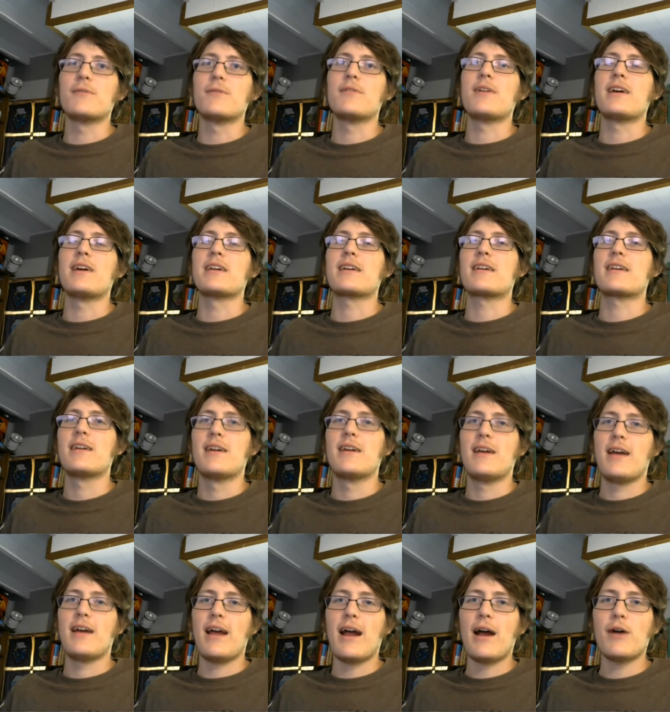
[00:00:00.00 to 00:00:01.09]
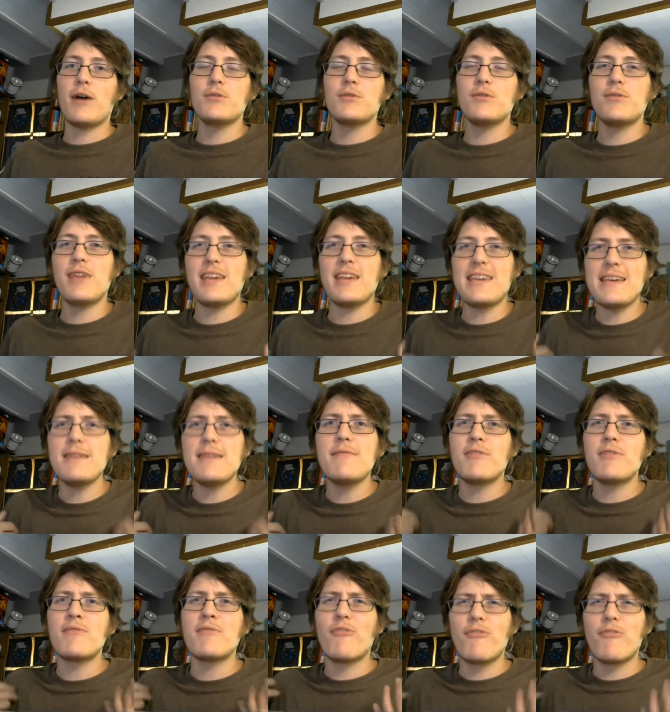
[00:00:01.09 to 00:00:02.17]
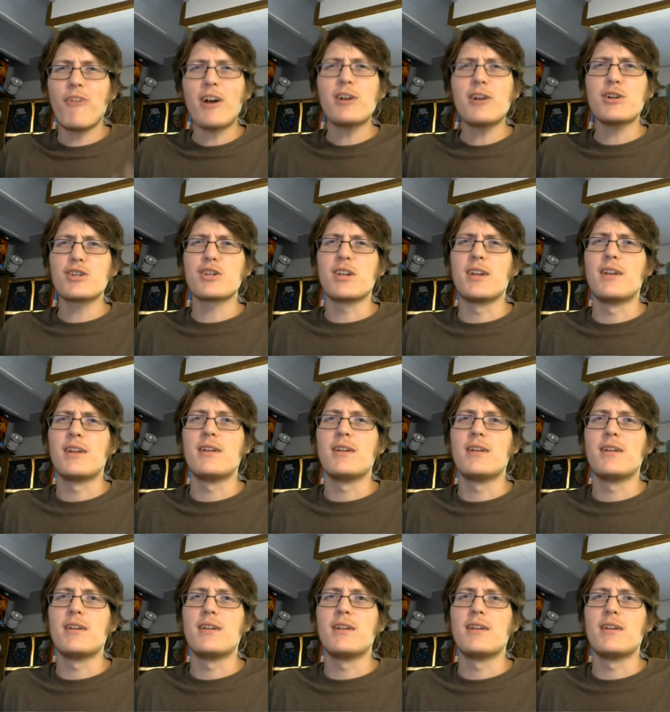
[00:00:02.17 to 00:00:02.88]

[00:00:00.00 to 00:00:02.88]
Like, how do they even function?